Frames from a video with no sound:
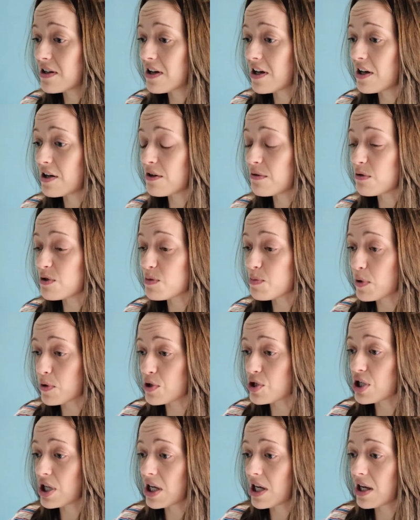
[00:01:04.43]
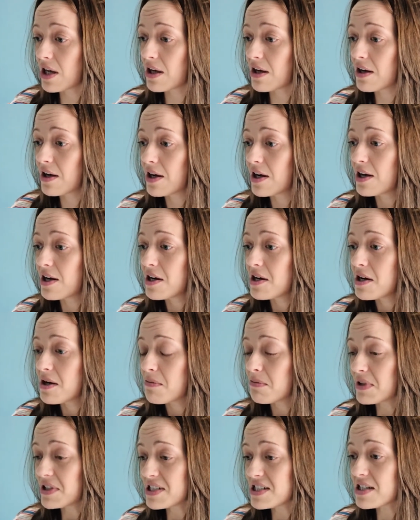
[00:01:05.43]
and was pushing
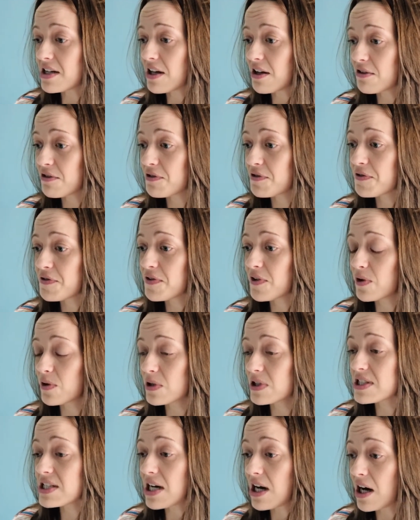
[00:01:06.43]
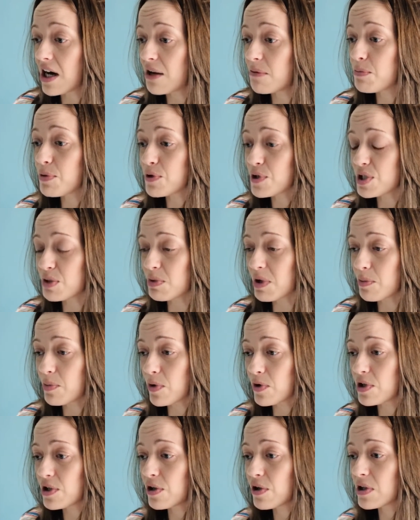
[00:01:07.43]
myself all the time, pushing my
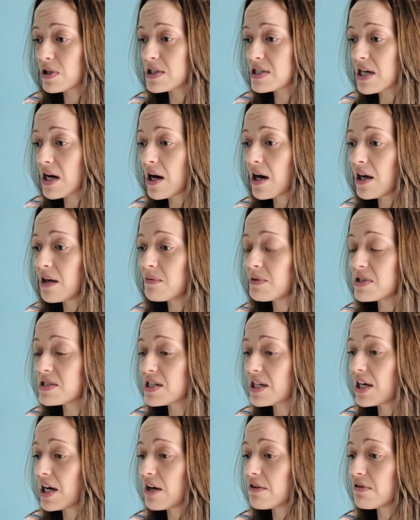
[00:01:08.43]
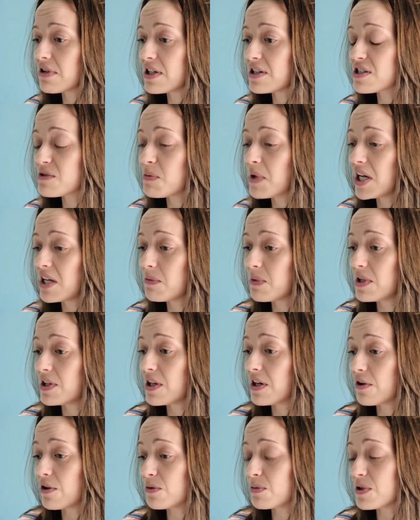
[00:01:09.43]
body all the time, and TRE has made me
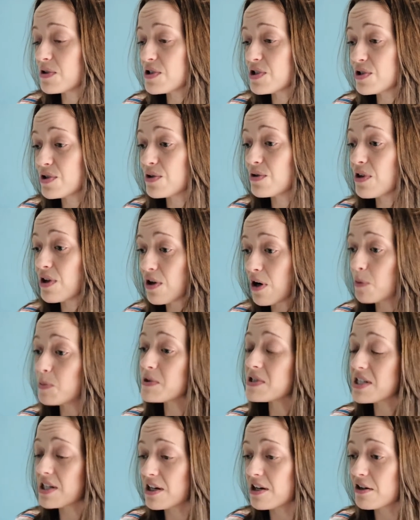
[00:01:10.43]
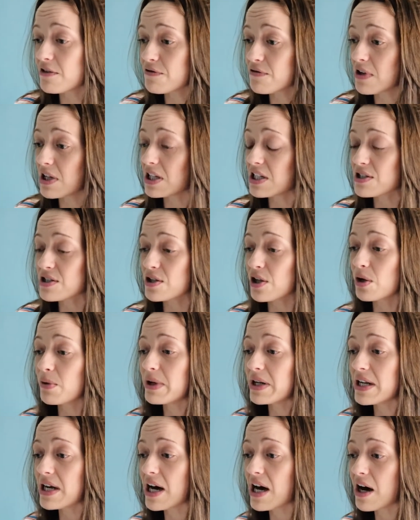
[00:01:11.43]
almost do the opposite of really
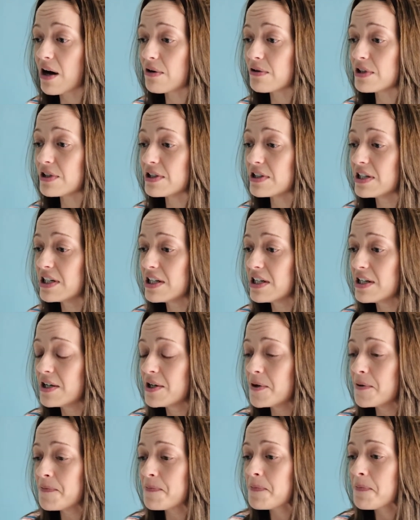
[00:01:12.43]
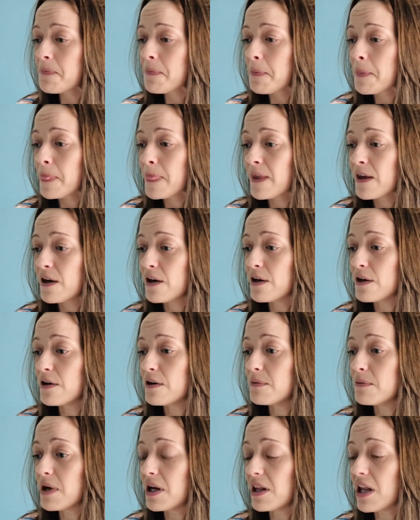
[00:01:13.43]
slowing down
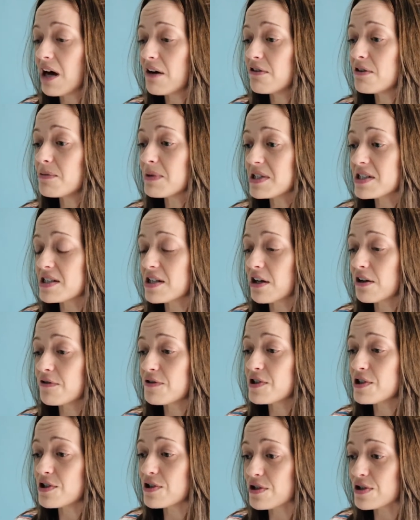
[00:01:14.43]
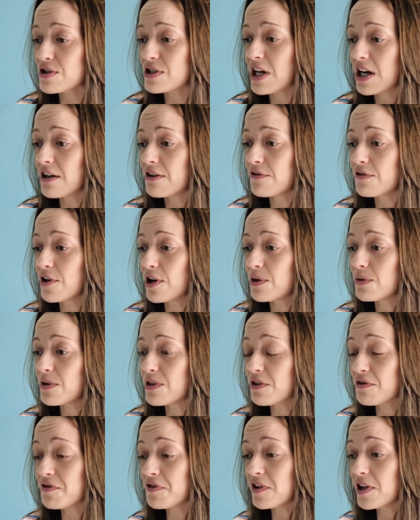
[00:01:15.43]
and allowing myself to just kind of go with
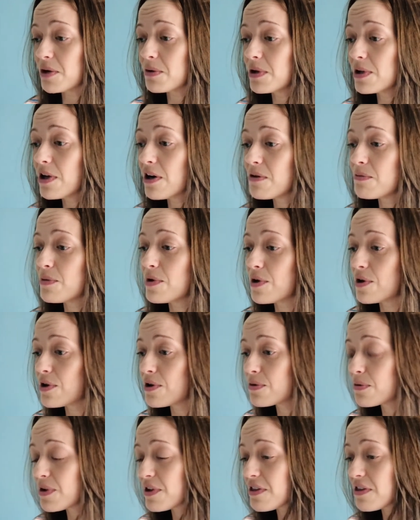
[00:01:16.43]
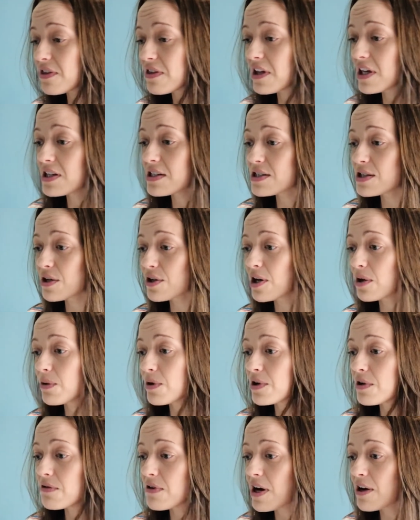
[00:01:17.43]
the flow a lot more with things that go
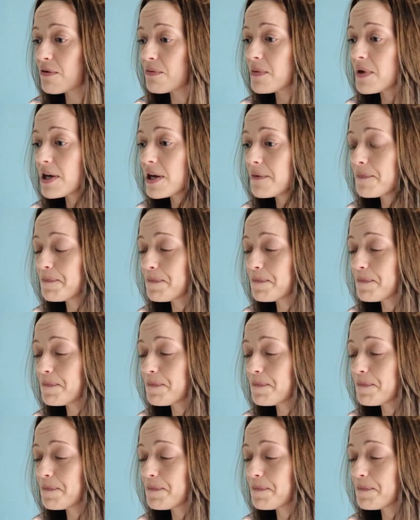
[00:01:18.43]
on around me.